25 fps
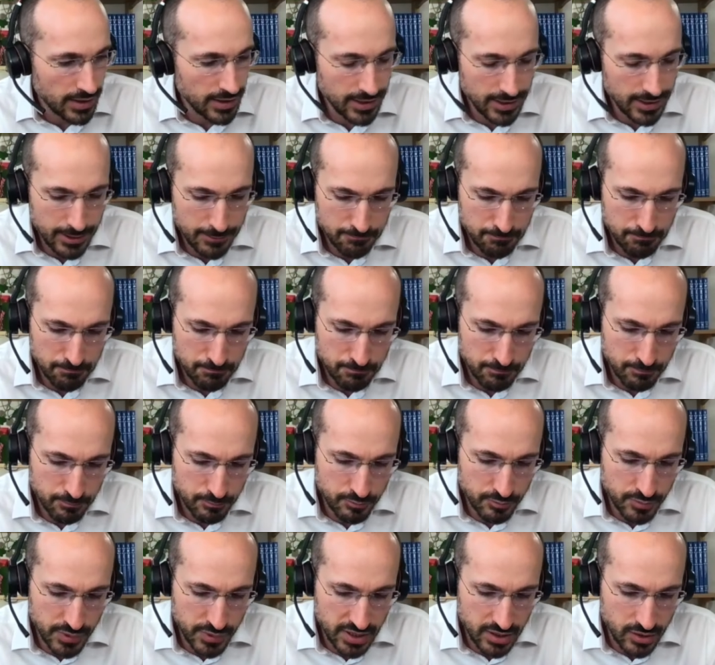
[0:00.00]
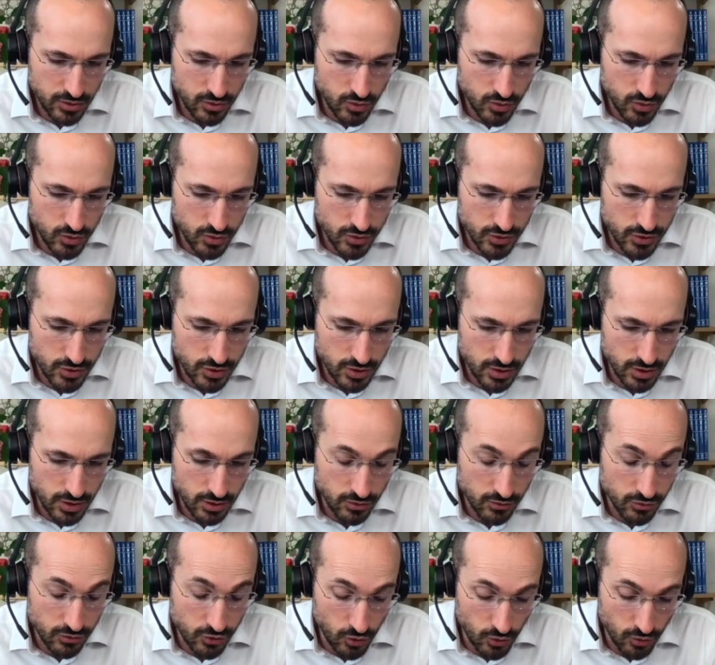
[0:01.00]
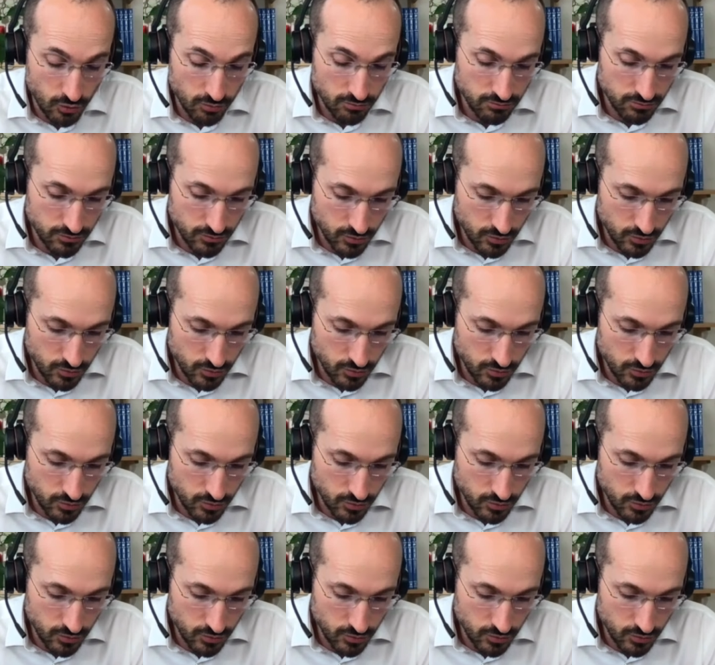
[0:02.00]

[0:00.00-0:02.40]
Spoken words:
Because so